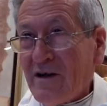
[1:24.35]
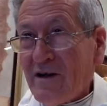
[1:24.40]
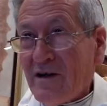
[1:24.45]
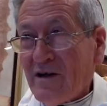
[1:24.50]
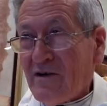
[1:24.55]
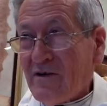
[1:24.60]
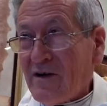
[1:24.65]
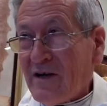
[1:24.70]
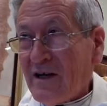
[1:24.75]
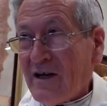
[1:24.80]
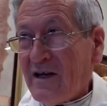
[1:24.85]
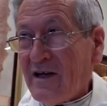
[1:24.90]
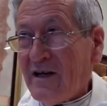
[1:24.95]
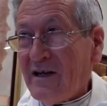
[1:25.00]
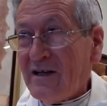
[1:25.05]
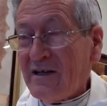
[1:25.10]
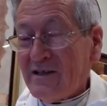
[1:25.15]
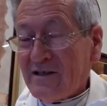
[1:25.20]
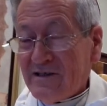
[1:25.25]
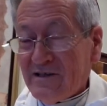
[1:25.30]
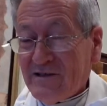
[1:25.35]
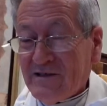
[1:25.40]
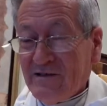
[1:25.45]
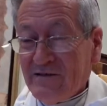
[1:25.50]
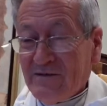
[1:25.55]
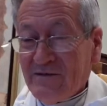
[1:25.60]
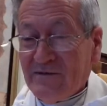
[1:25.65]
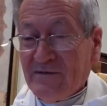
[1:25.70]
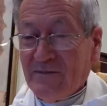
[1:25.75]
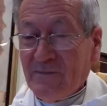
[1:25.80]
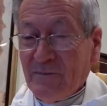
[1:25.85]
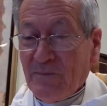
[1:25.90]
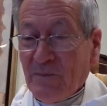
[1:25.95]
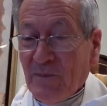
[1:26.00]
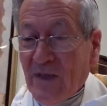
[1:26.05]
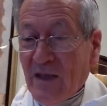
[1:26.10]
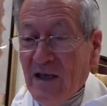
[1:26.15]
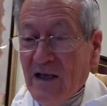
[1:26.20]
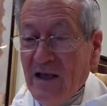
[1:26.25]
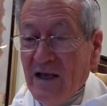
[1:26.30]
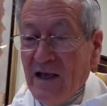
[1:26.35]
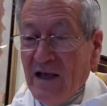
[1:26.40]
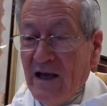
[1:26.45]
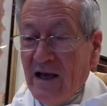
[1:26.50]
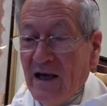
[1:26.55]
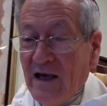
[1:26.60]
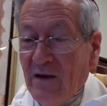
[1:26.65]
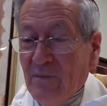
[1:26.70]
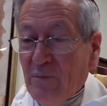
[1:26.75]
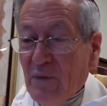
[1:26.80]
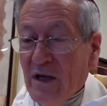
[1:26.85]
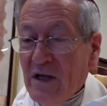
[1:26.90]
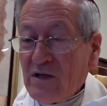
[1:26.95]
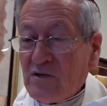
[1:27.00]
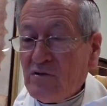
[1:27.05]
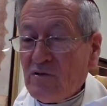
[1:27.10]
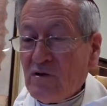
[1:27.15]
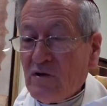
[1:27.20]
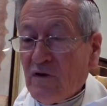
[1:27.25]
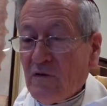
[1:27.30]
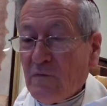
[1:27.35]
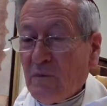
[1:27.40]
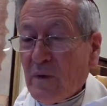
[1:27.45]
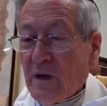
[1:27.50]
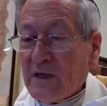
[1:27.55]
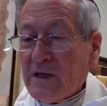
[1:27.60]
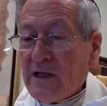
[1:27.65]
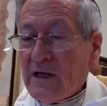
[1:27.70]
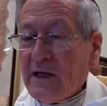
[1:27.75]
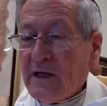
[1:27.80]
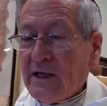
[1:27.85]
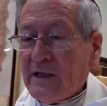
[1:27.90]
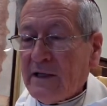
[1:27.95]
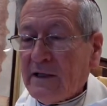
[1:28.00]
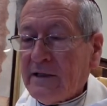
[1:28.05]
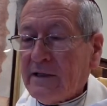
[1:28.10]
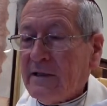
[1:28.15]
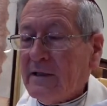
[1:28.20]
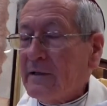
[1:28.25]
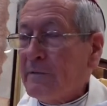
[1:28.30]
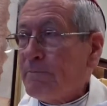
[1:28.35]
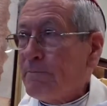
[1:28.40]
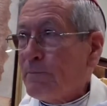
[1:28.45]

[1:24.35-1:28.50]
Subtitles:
Okay, so patron of Madrid,